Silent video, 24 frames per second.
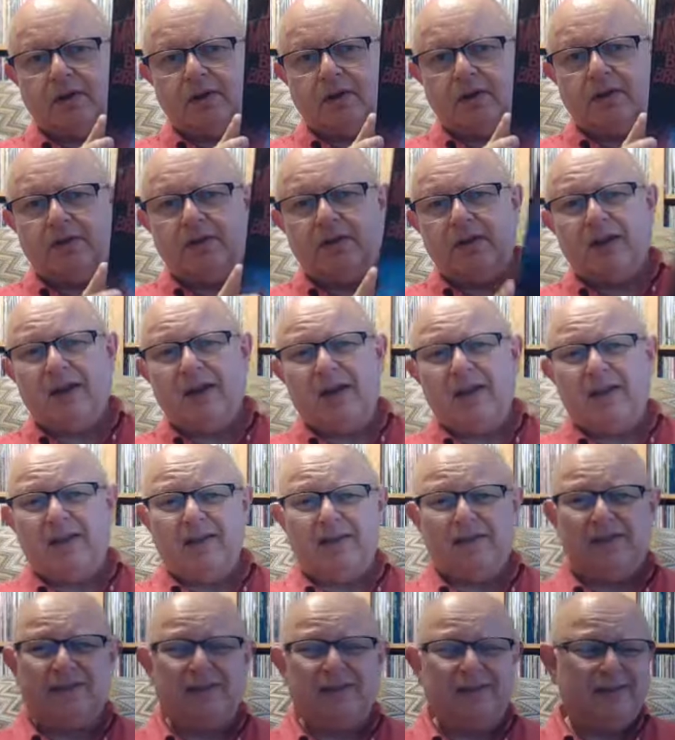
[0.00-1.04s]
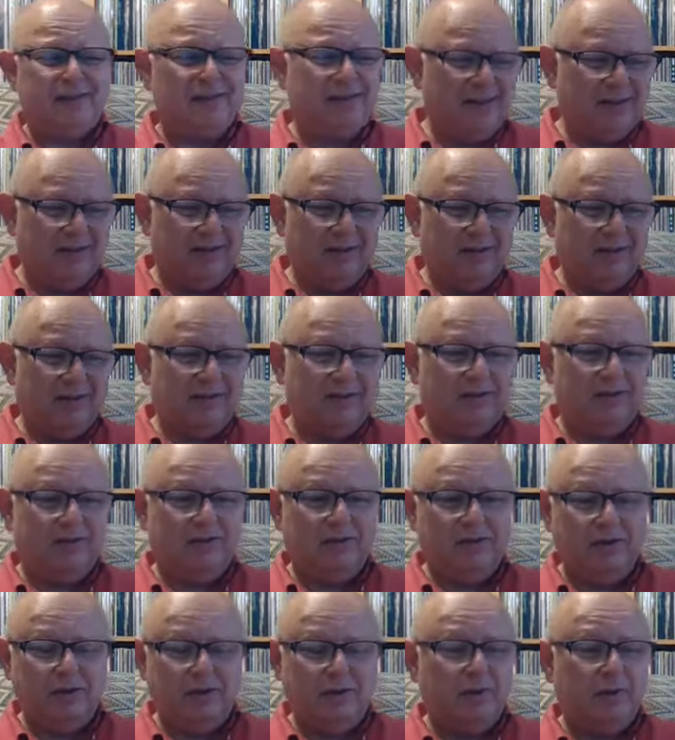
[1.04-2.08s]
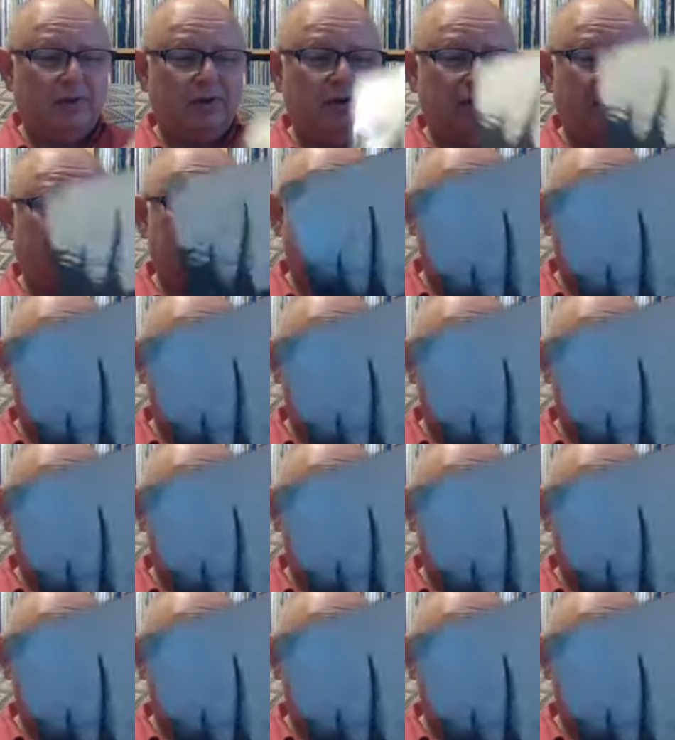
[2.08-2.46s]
And the guy is still touring.